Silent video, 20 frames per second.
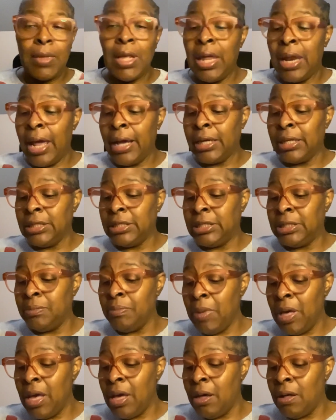And I can
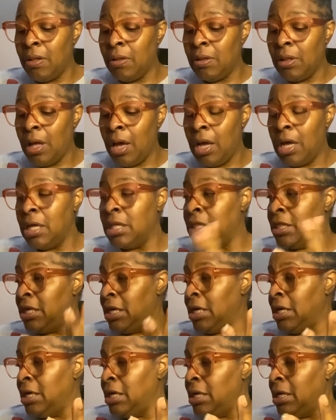smell
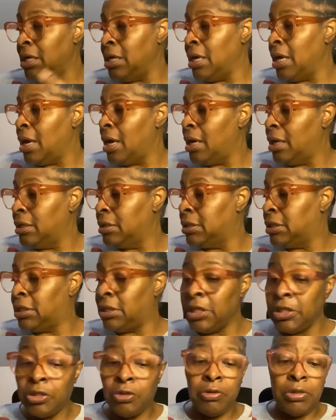the
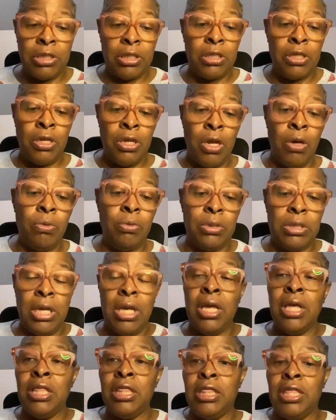citrus note
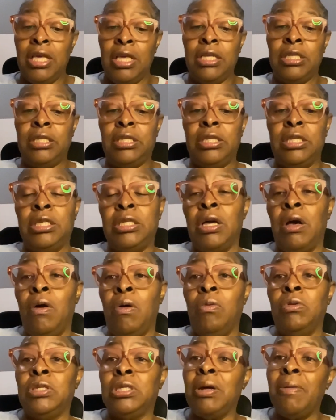in this.
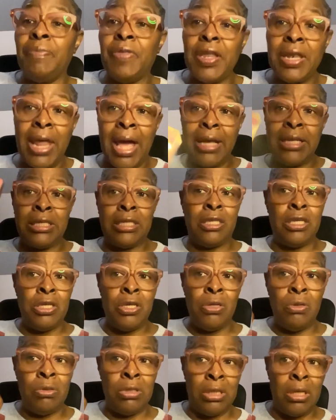So something nice to
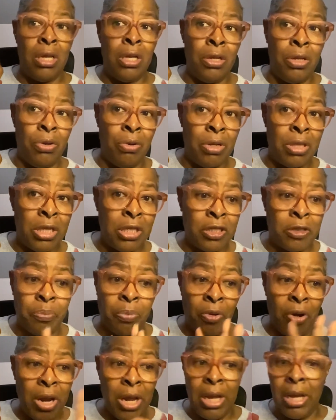use during the
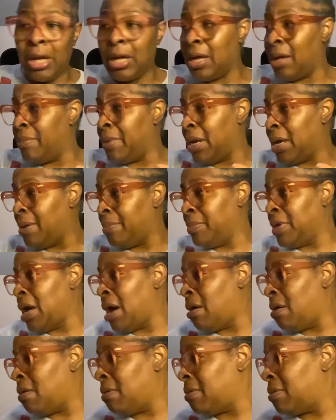spring coming up,
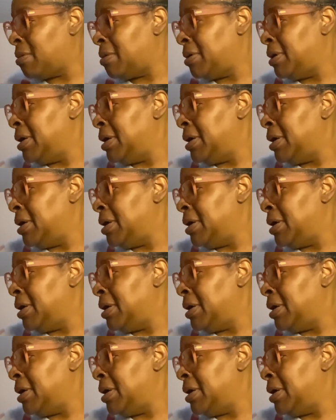y'all.